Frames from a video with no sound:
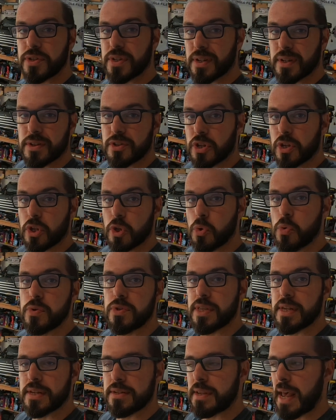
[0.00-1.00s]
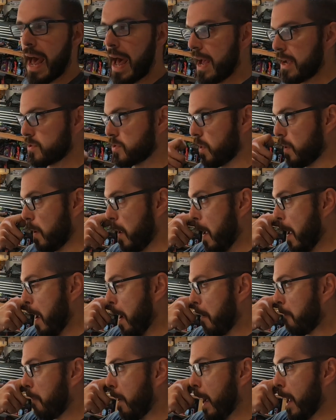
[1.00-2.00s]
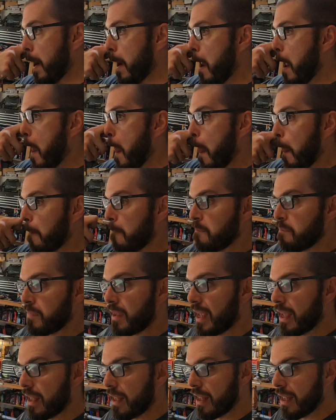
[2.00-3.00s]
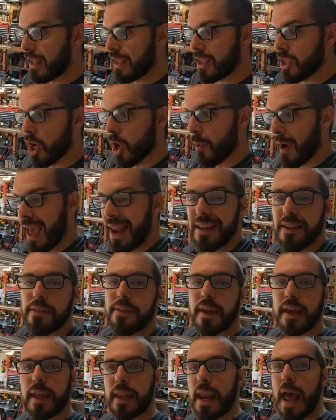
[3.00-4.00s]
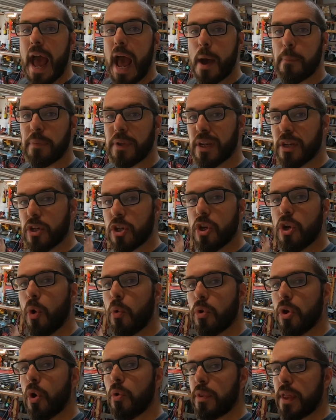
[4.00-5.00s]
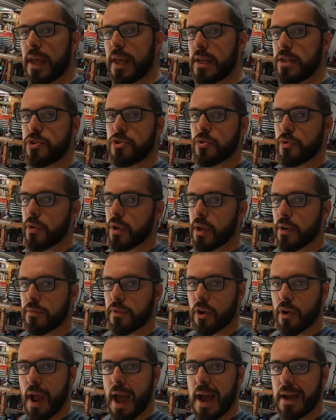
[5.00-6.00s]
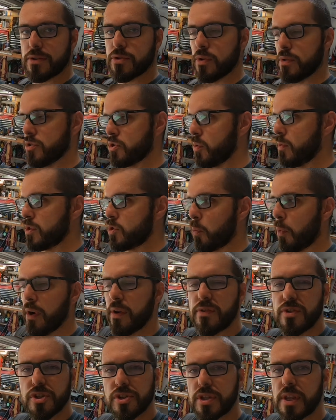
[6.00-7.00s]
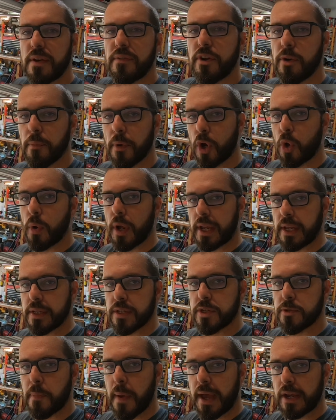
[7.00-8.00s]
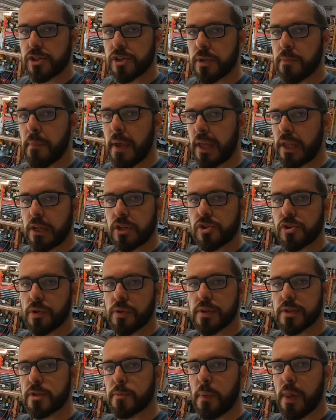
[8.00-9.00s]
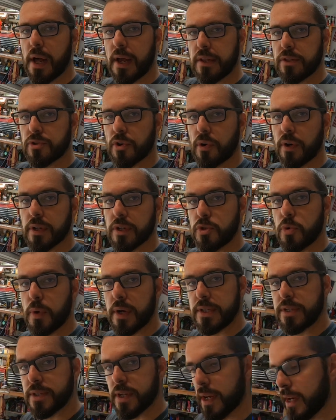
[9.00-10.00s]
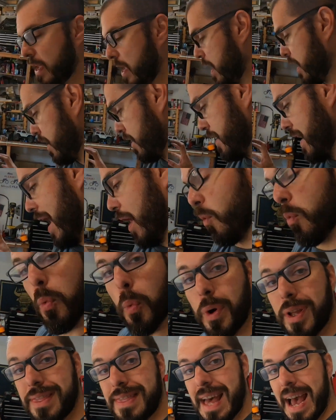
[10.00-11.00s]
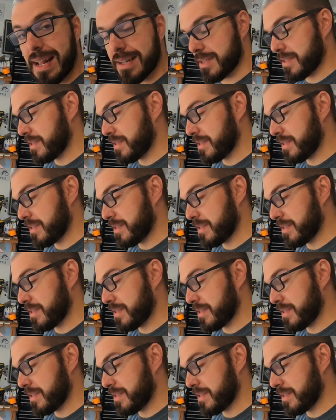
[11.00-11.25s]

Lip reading: to use this axle. But, you know, anything can happen and you don't know the history of your axle. So it's worth just giving them a quick inspection, making sure the splines aren't twisted. Now, with that